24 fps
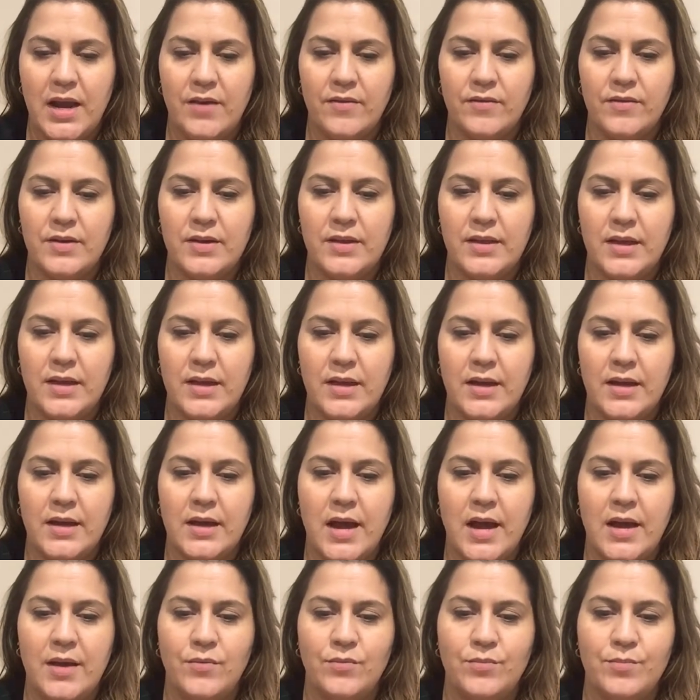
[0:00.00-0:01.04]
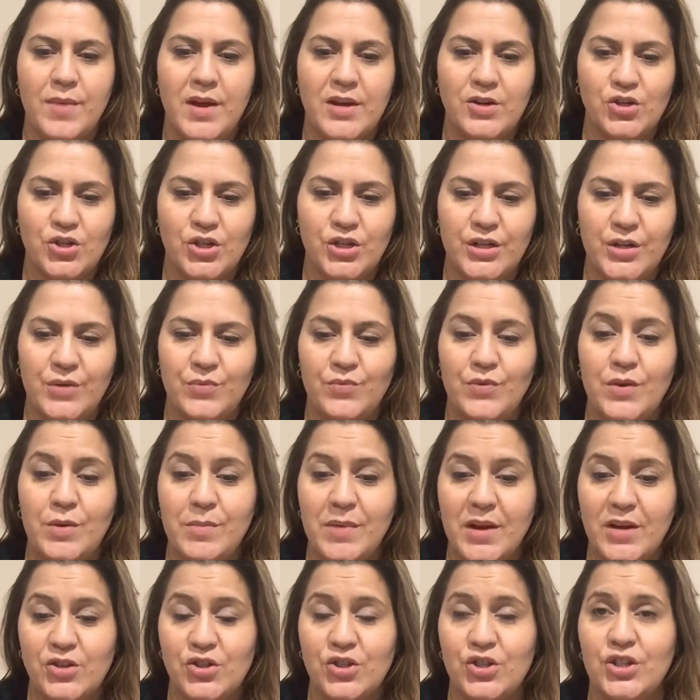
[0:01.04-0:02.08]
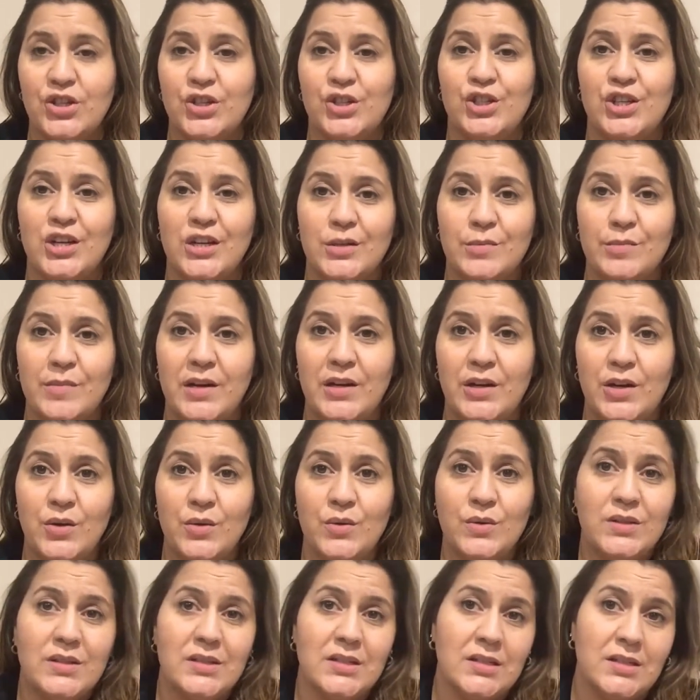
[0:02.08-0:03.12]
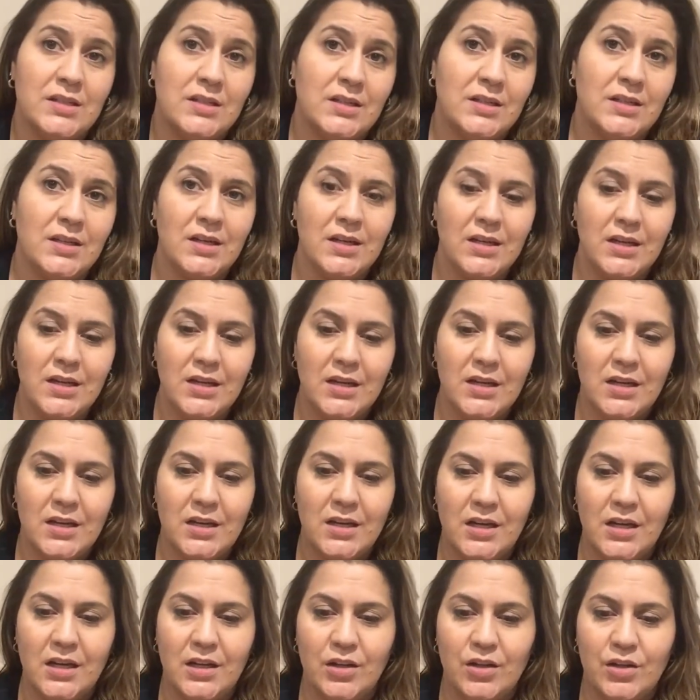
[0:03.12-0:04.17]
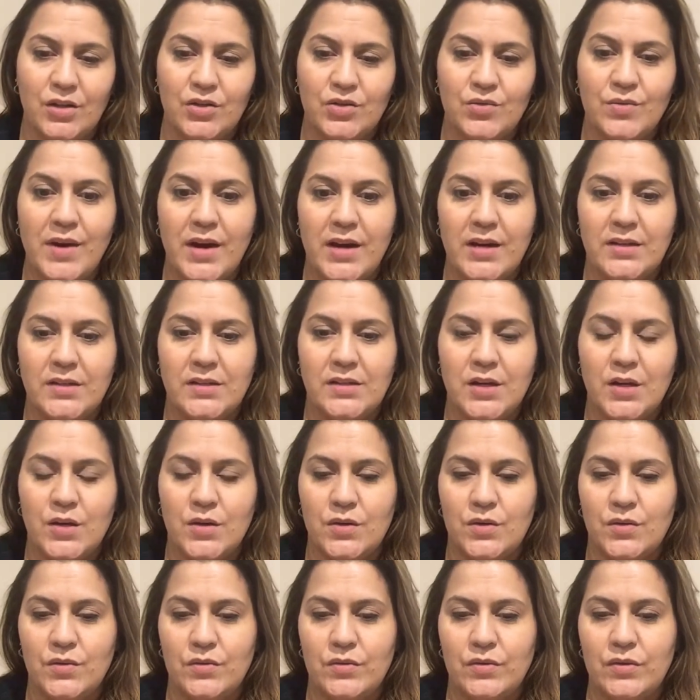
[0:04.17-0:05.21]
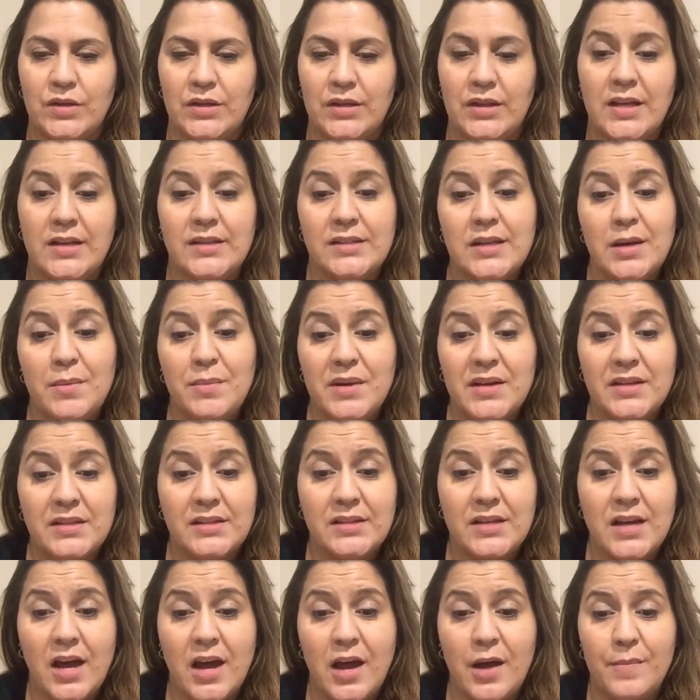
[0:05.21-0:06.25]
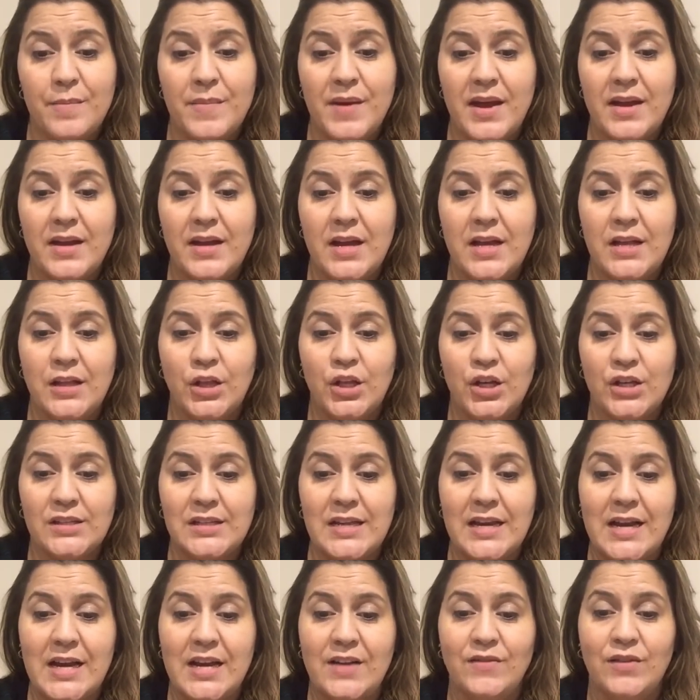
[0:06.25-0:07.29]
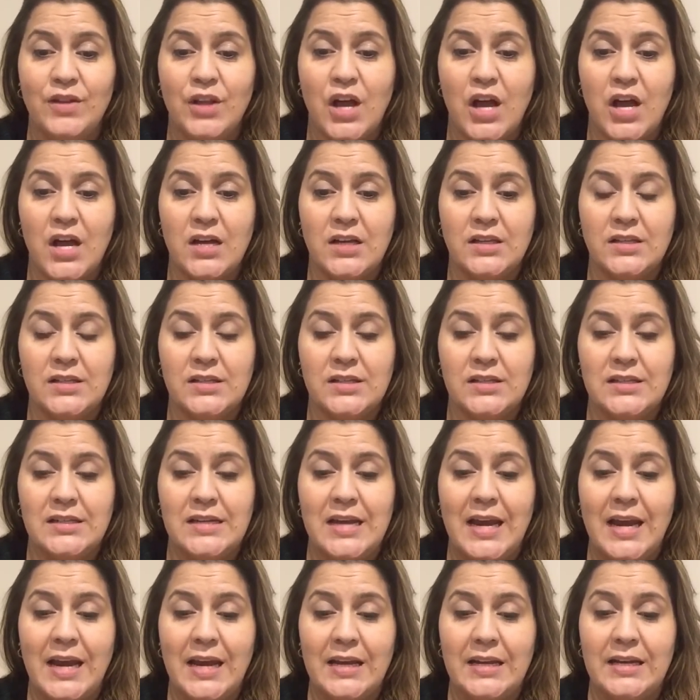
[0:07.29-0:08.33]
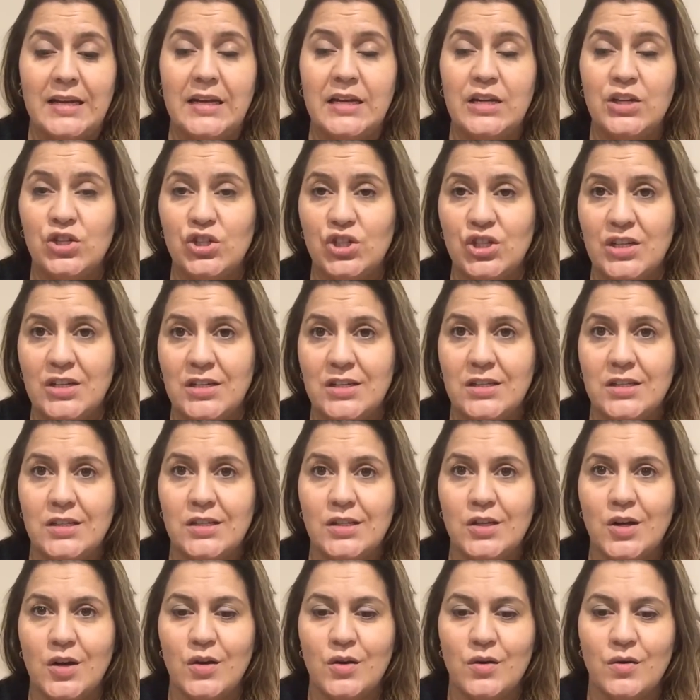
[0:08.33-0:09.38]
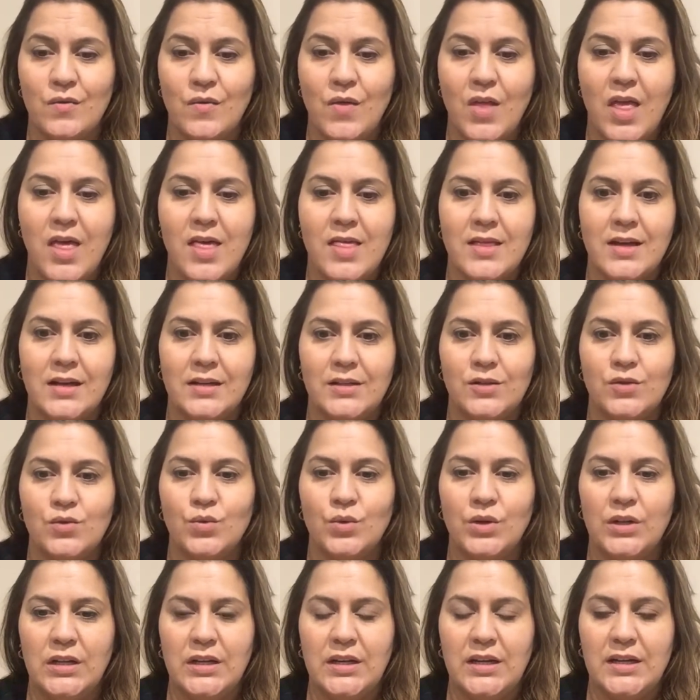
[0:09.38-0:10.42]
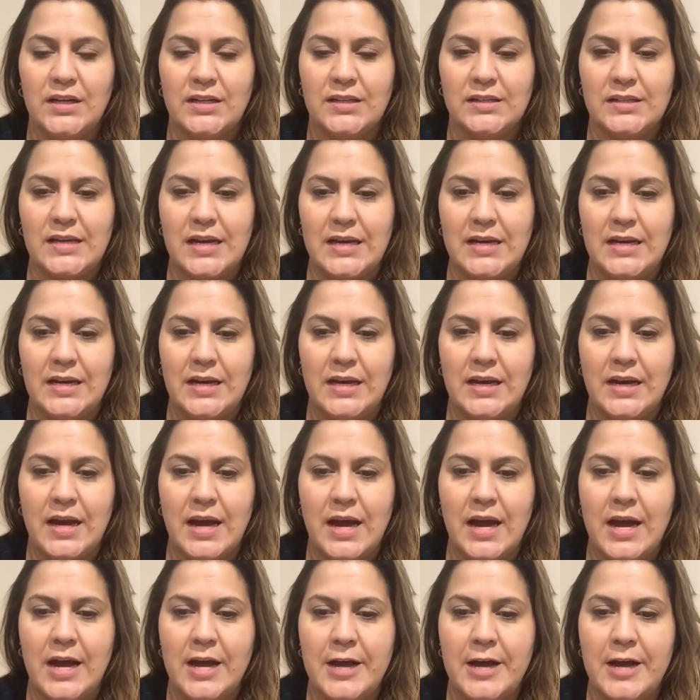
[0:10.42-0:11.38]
everything I measured and remeasured and checked my notes and it looks right. So unless I messed up, it looks like I've lost 10 inches. So that's really exciting.